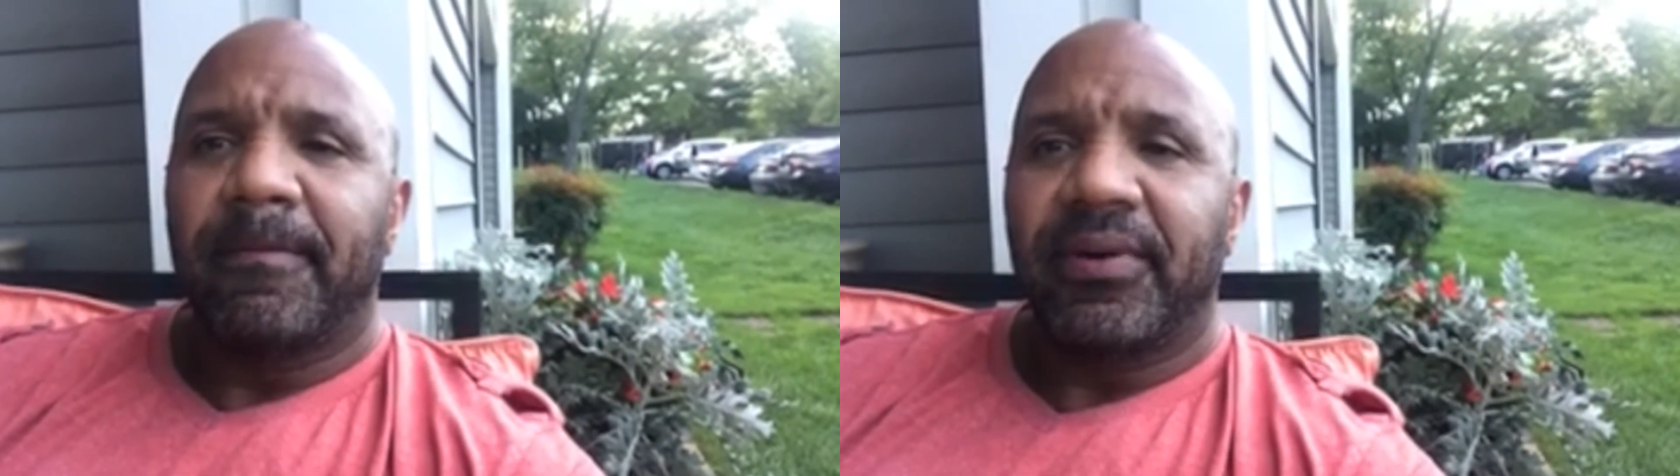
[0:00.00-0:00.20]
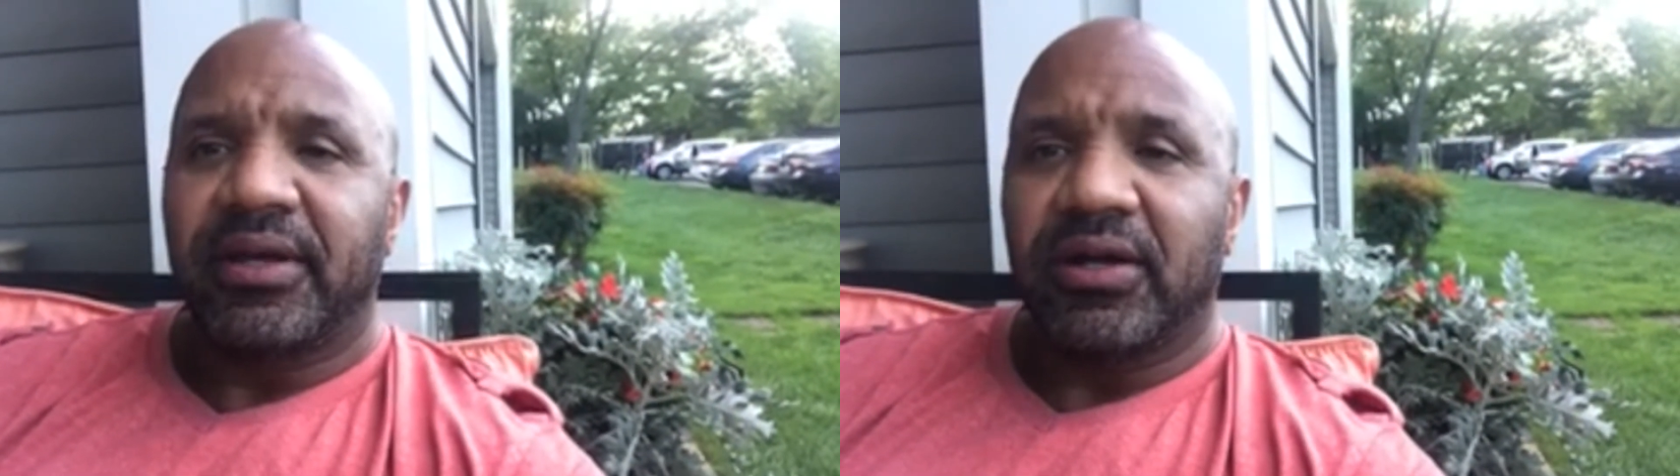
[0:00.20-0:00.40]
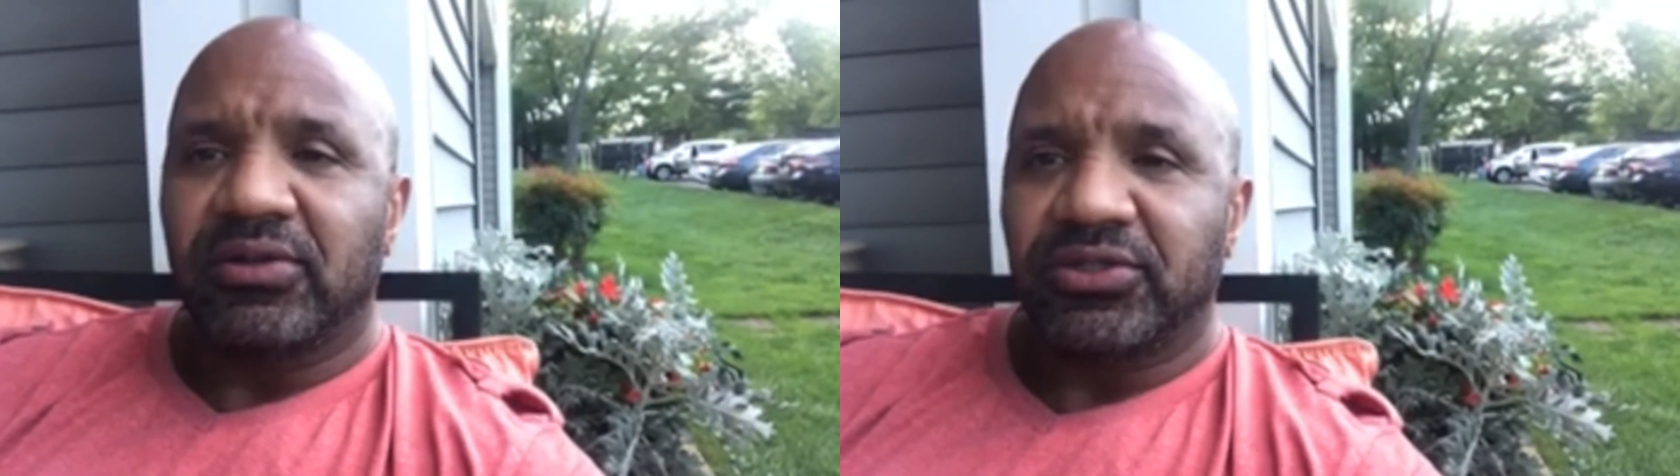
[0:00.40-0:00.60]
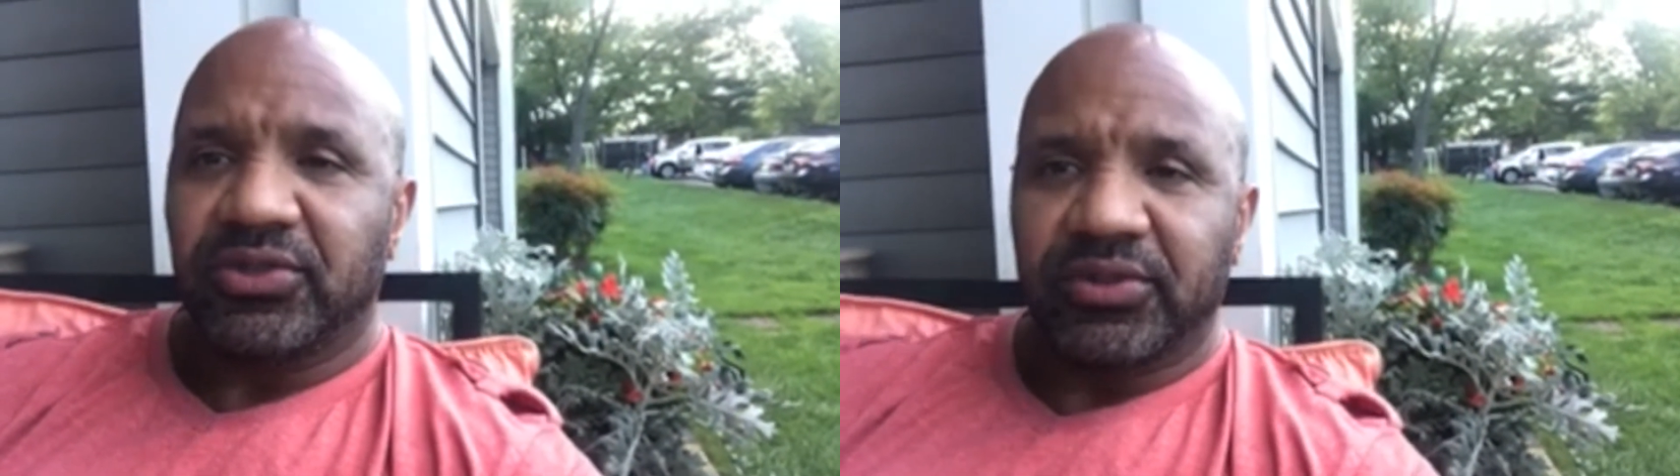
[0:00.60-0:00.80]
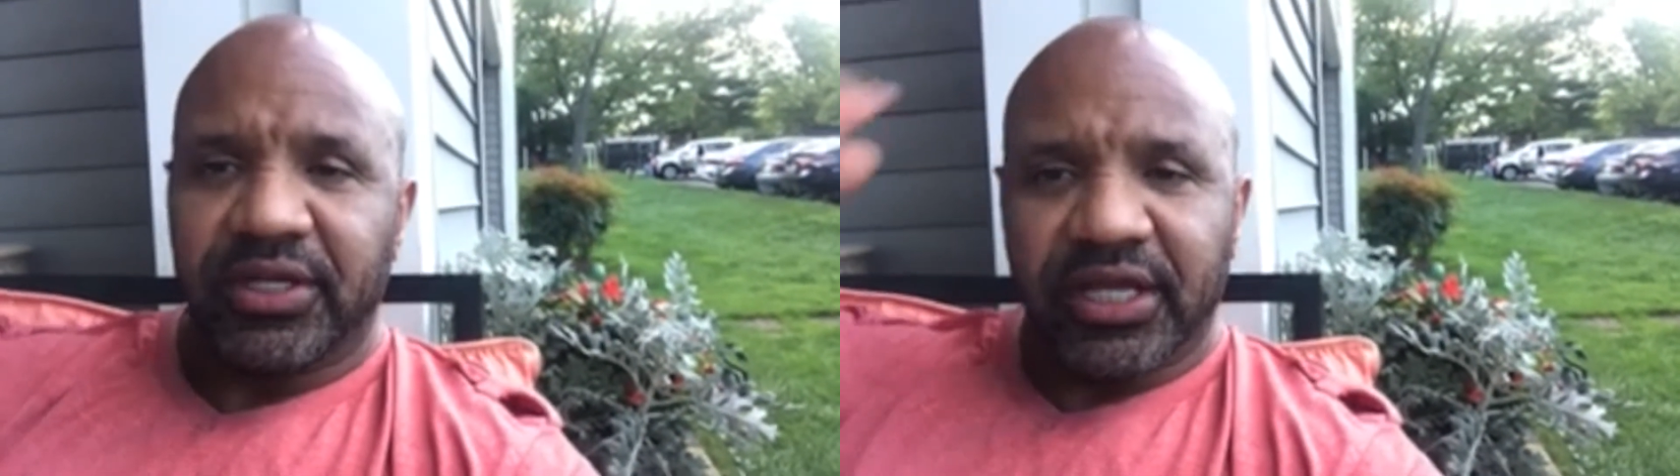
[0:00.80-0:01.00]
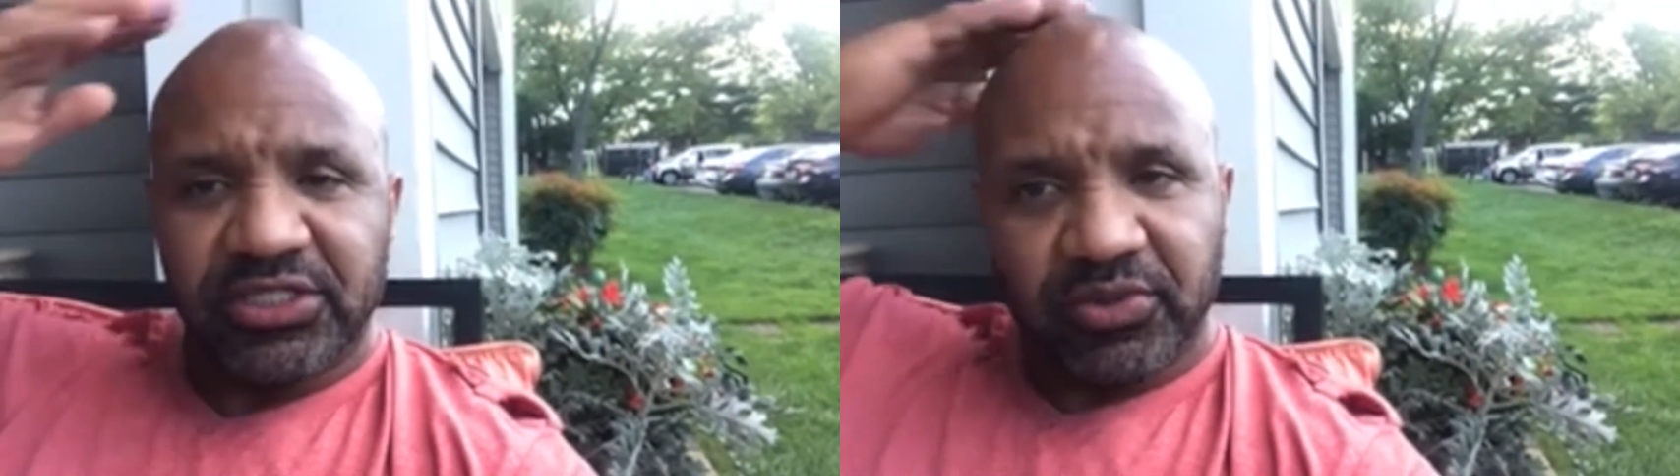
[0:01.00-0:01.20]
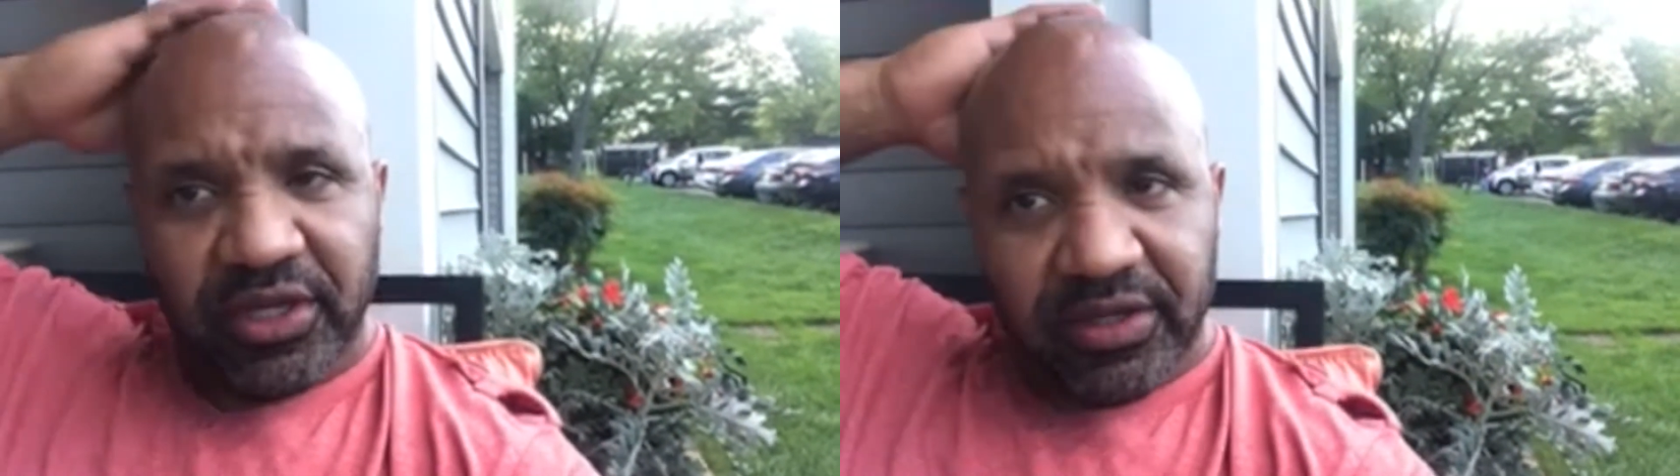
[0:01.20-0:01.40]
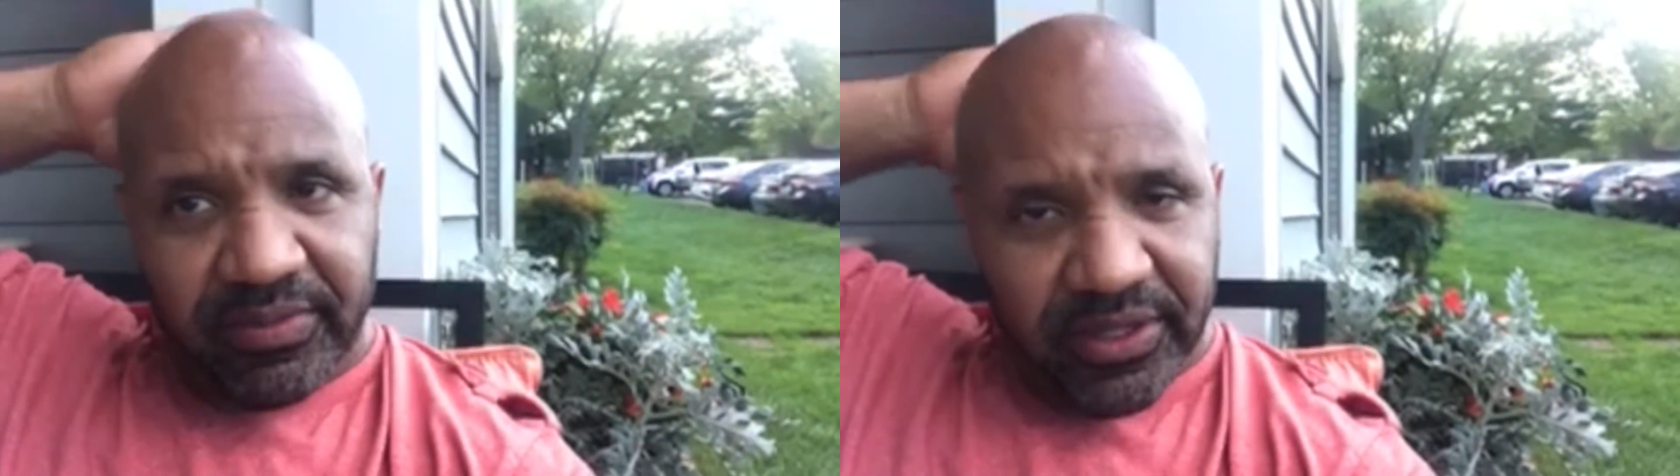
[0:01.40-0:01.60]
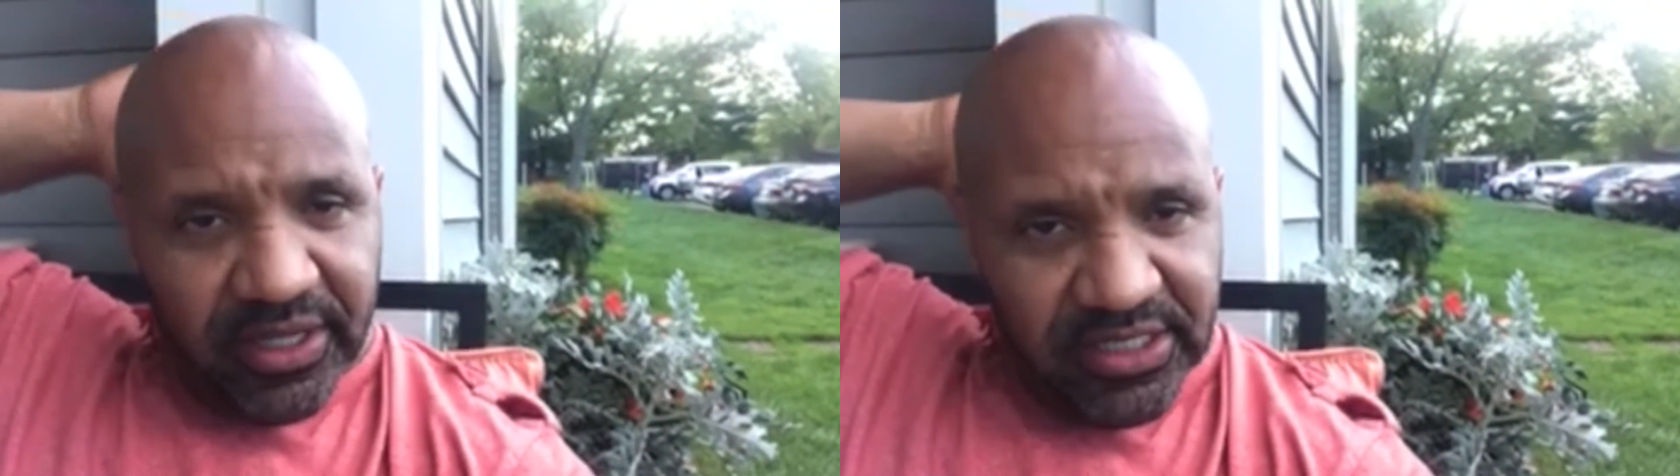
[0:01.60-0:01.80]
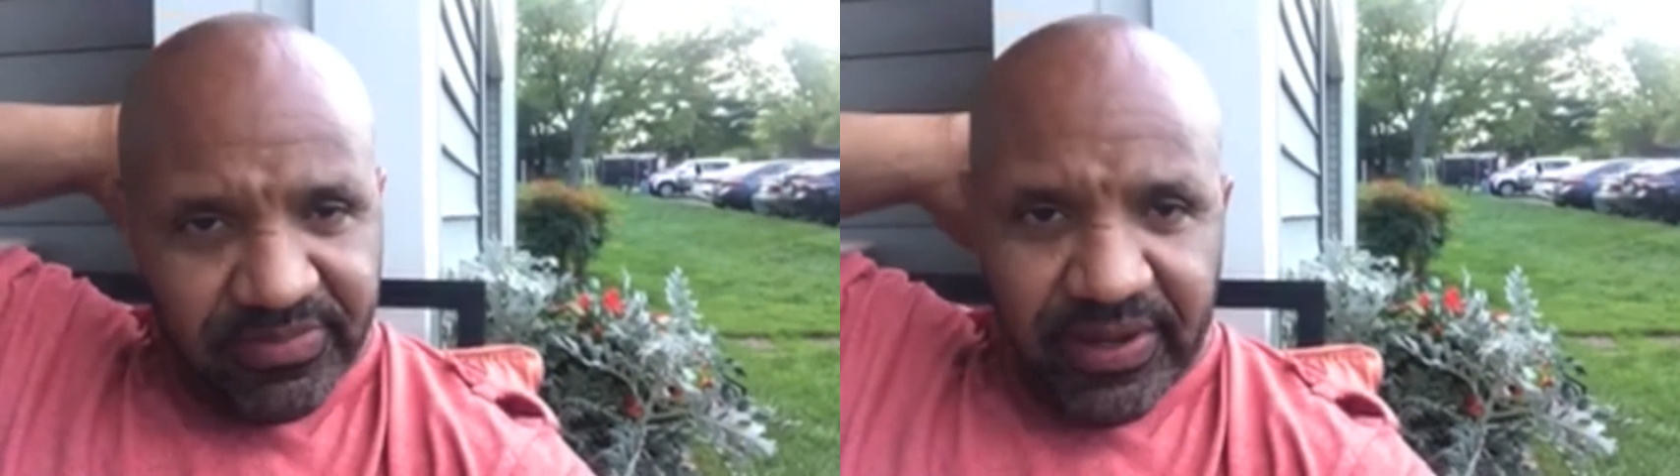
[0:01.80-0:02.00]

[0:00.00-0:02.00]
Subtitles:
but I'll do it next week because